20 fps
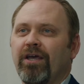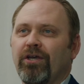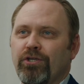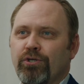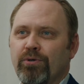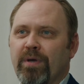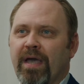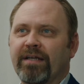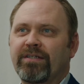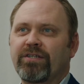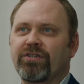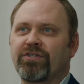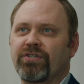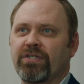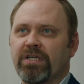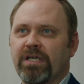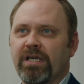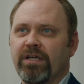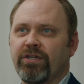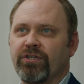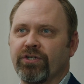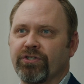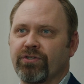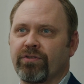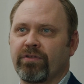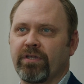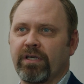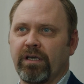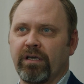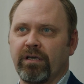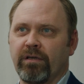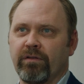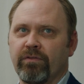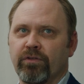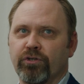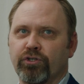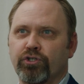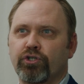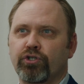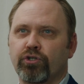You get to see just the
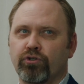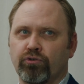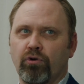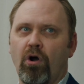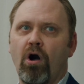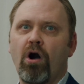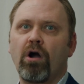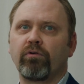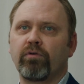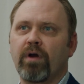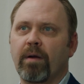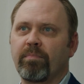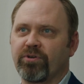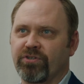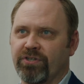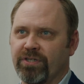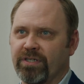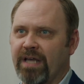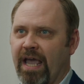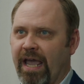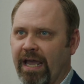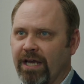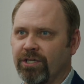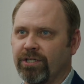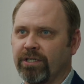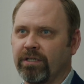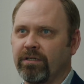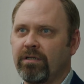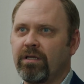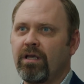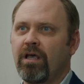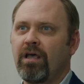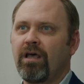strong representation